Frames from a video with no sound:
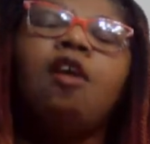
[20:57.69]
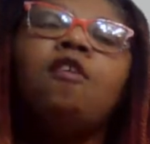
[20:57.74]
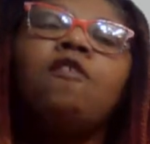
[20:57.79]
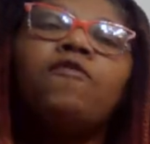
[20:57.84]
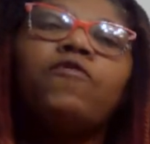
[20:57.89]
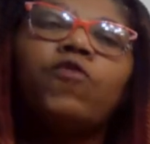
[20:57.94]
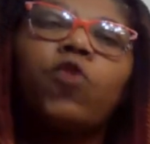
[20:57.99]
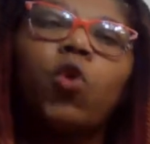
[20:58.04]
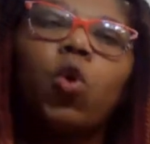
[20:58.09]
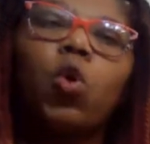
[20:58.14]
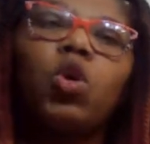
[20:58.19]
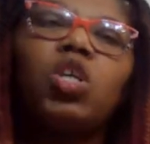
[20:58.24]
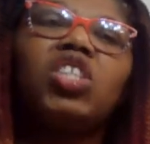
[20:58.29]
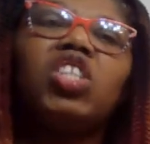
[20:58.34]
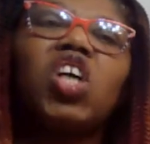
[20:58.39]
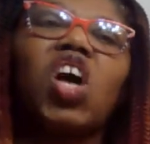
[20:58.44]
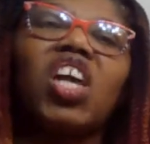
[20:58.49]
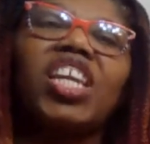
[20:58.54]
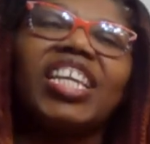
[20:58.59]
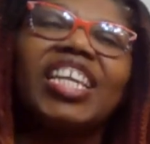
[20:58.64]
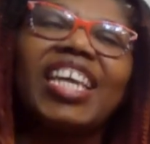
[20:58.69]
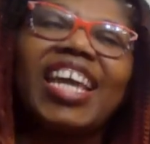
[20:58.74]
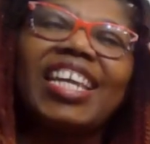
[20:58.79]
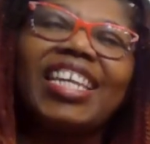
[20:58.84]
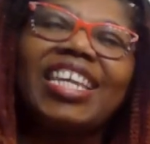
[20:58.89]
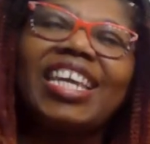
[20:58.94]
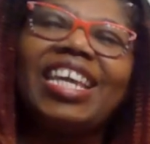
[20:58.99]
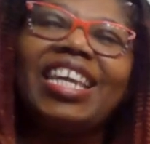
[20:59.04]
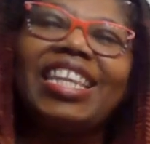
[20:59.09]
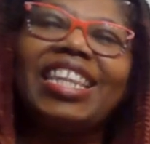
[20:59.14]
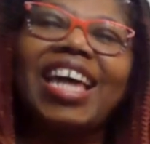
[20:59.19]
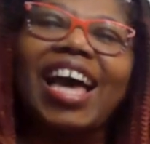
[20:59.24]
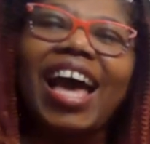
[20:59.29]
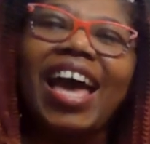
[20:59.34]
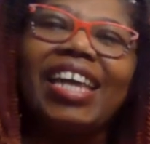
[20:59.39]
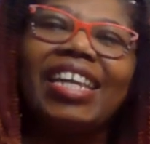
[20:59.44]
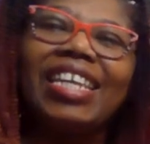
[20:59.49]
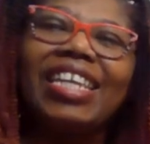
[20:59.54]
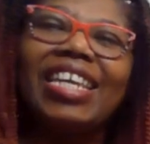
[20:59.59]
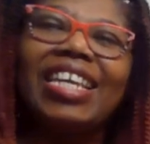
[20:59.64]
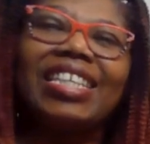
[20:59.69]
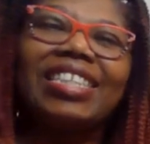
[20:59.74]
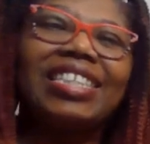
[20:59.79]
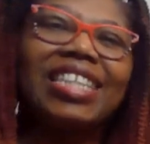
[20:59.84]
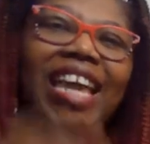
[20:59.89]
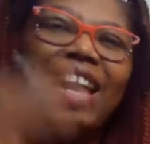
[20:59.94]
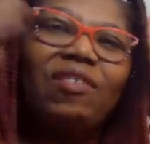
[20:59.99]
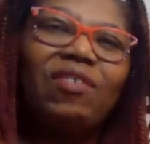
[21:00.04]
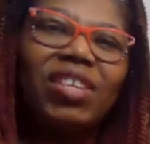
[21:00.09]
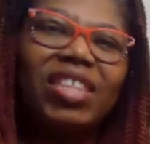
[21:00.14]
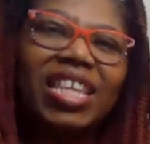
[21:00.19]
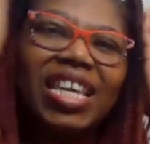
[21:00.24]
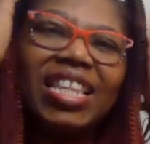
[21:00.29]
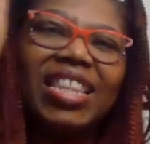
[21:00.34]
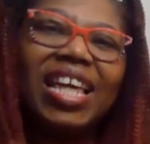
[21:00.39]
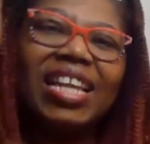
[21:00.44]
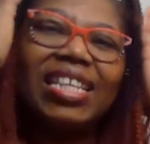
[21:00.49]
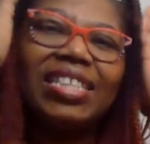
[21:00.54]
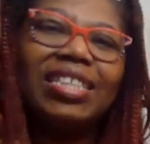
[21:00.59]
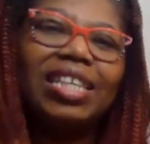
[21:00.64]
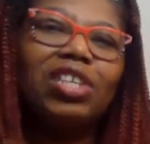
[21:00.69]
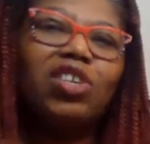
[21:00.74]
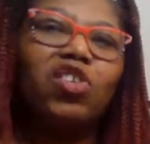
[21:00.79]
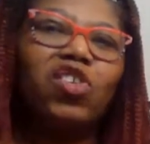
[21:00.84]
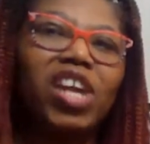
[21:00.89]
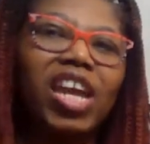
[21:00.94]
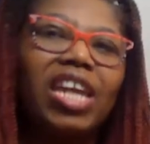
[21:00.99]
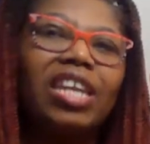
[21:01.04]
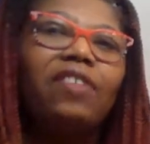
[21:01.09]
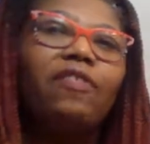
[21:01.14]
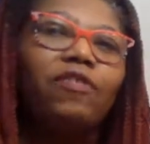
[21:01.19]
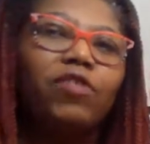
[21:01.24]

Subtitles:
Focus on getting the ideas. Everything that is in your head,